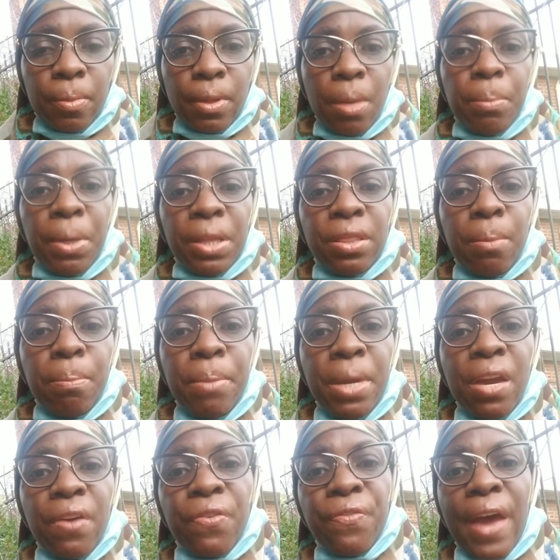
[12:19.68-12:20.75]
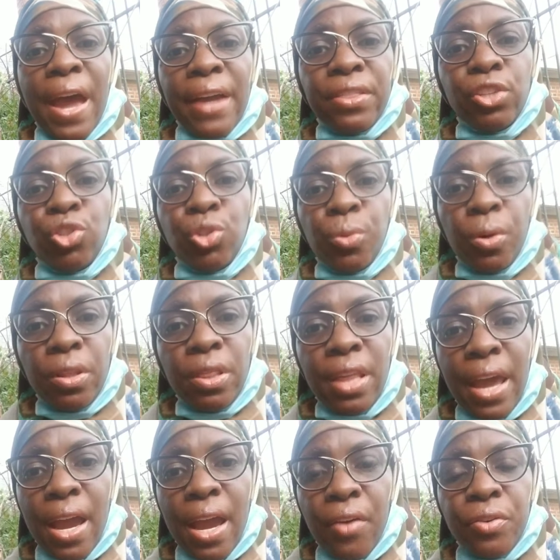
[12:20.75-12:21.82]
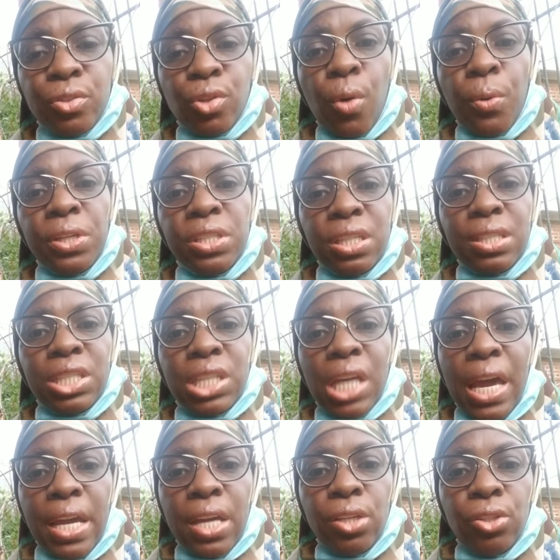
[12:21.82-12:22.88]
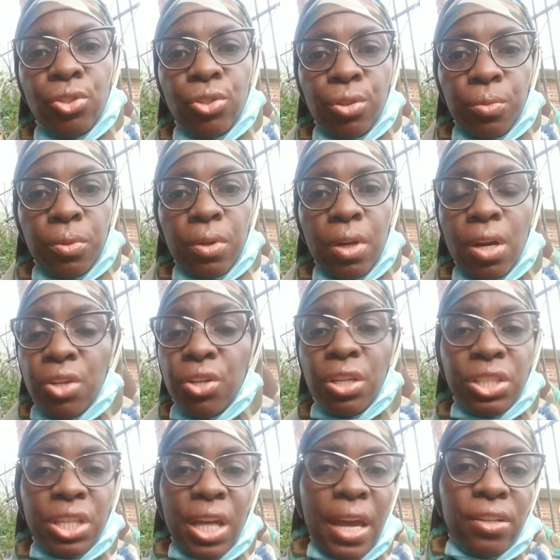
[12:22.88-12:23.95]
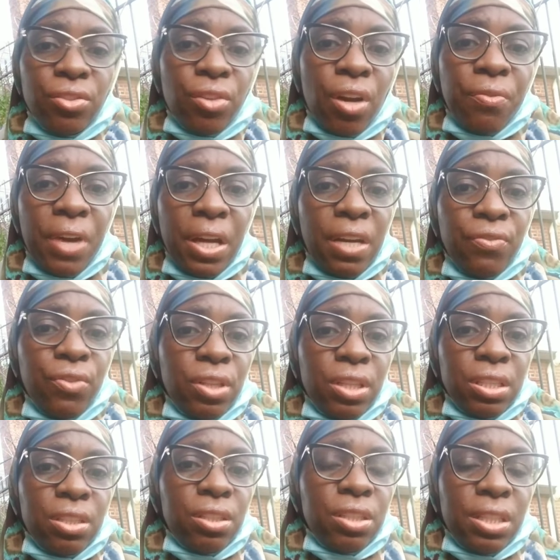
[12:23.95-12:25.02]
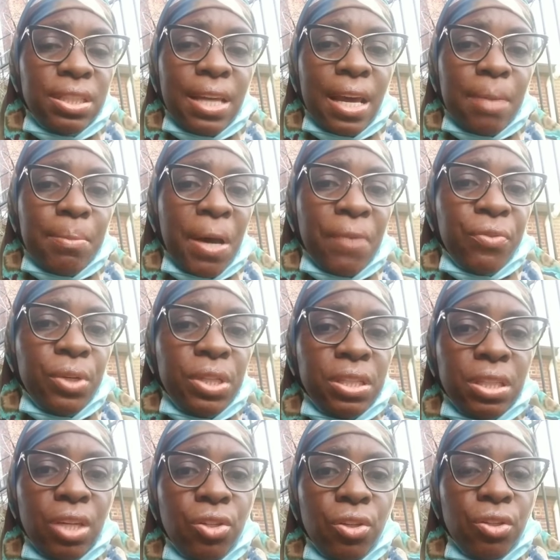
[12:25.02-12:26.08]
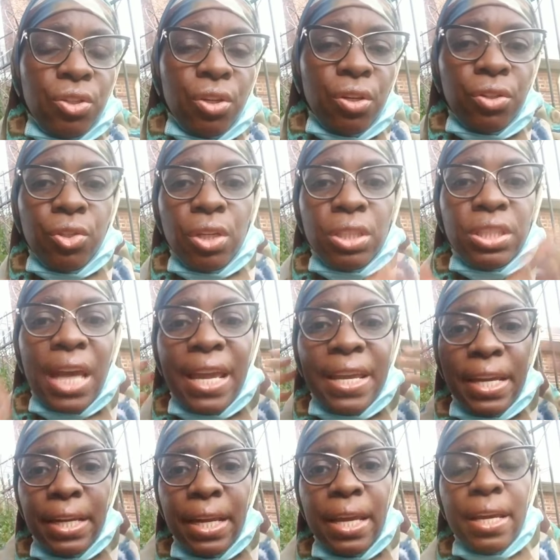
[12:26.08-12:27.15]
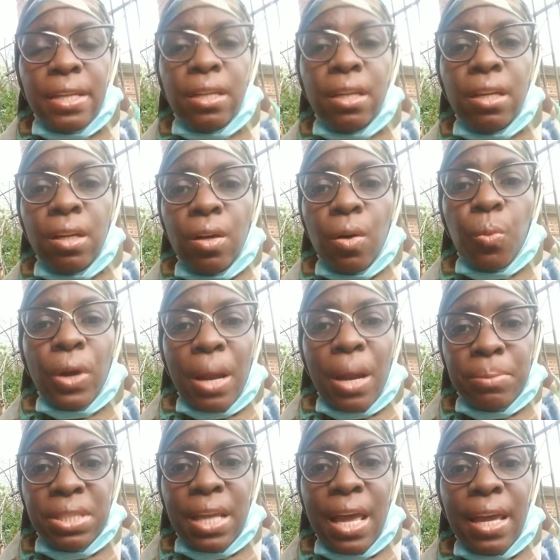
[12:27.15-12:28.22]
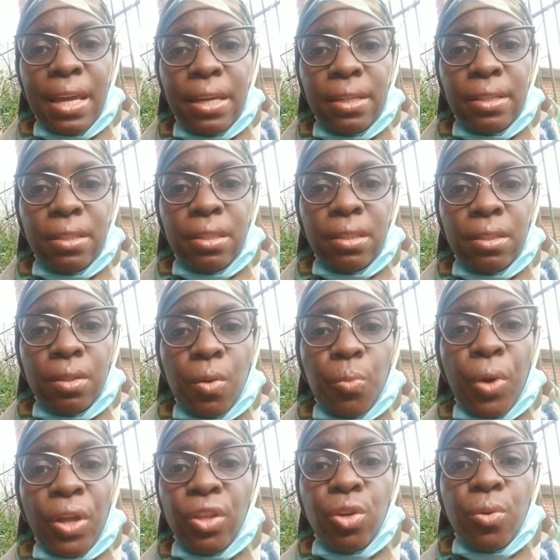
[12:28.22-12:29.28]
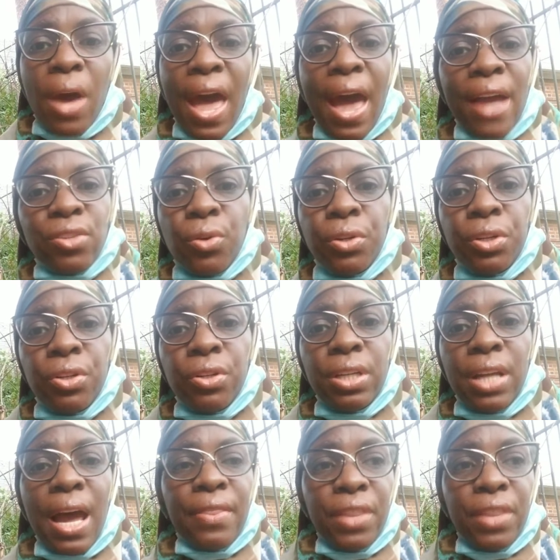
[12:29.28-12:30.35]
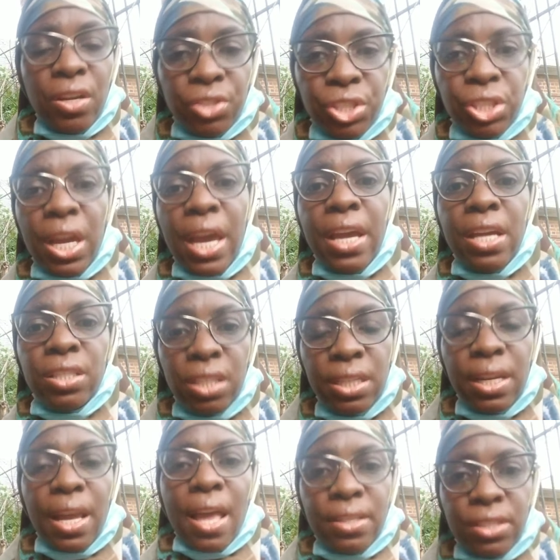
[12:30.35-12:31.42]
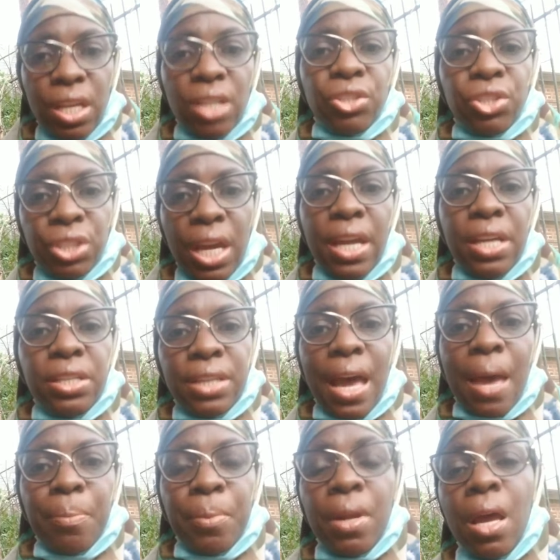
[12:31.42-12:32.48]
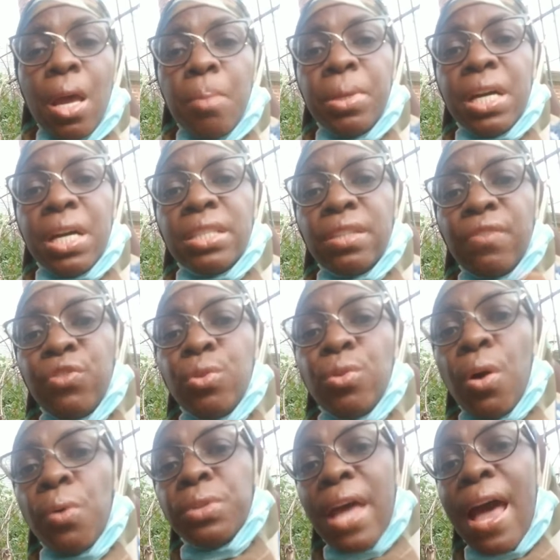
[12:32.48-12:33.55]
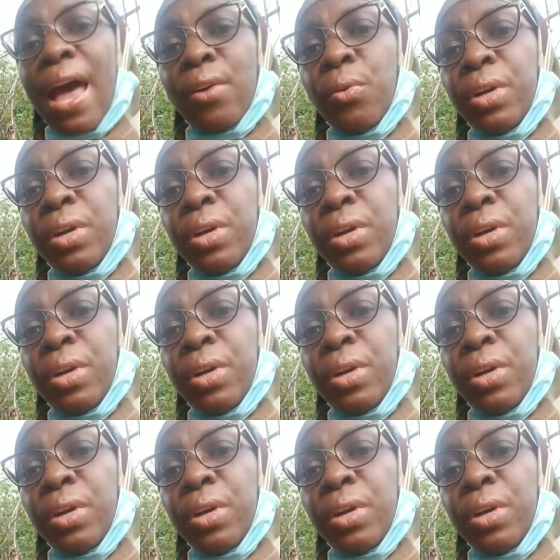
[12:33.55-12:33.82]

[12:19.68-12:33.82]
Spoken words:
But the mere fact that you are there is going to change you. You're changed already if you're listening to the sound of my voice and you're taking in what I'm saying. Whether you act on it or not, there's change happen. Because if you don't act on